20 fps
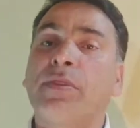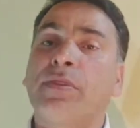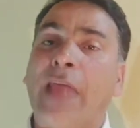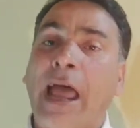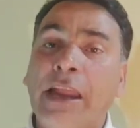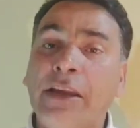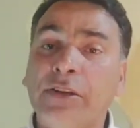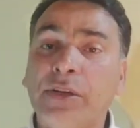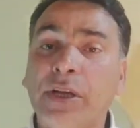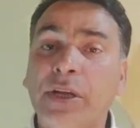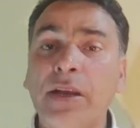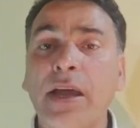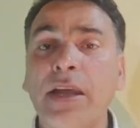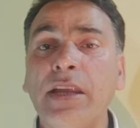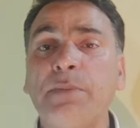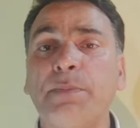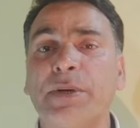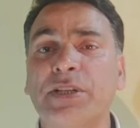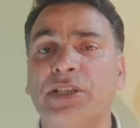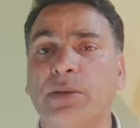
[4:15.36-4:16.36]

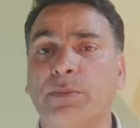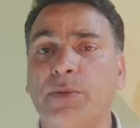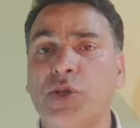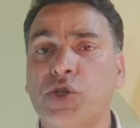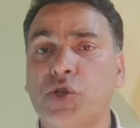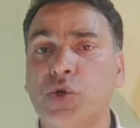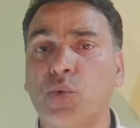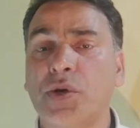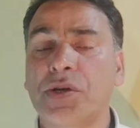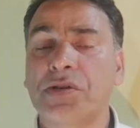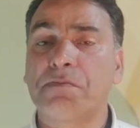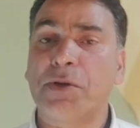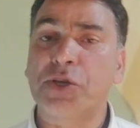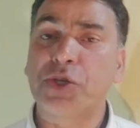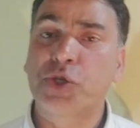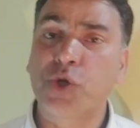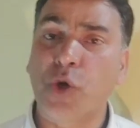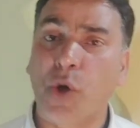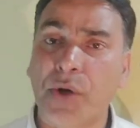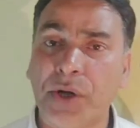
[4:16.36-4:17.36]
99% of the students,
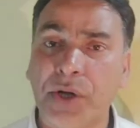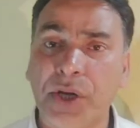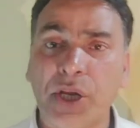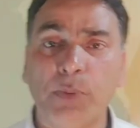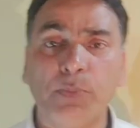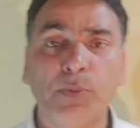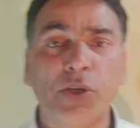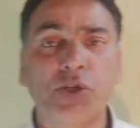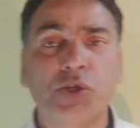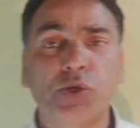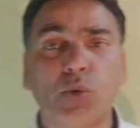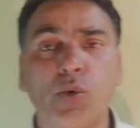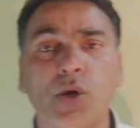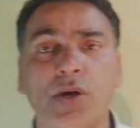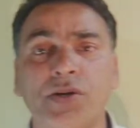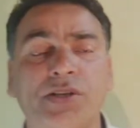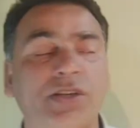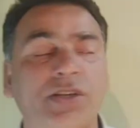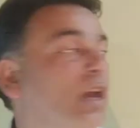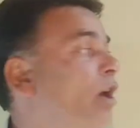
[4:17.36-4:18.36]
majority of the
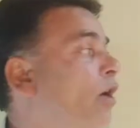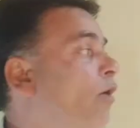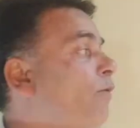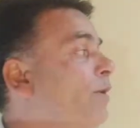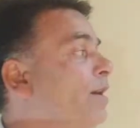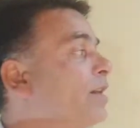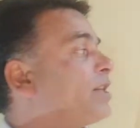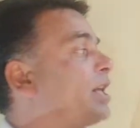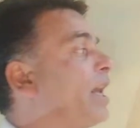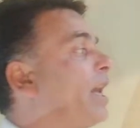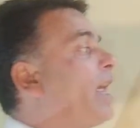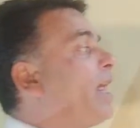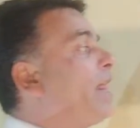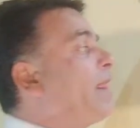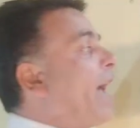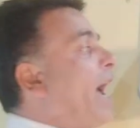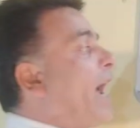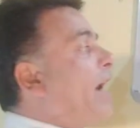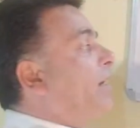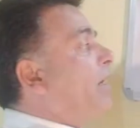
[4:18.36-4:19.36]
students will say
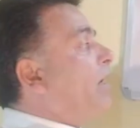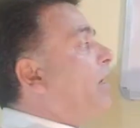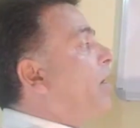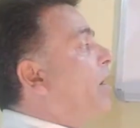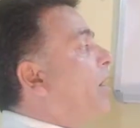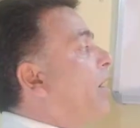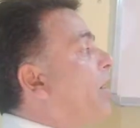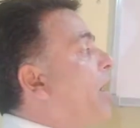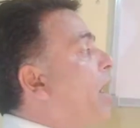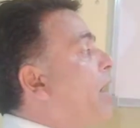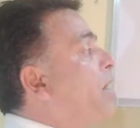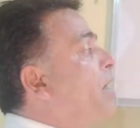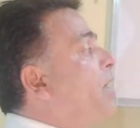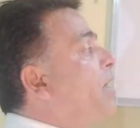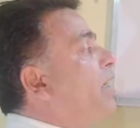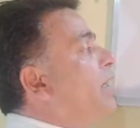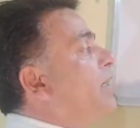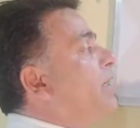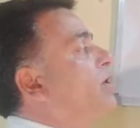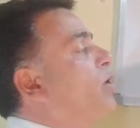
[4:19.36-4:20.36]
that
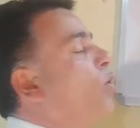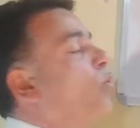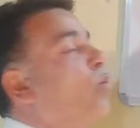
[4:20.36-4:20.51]
running is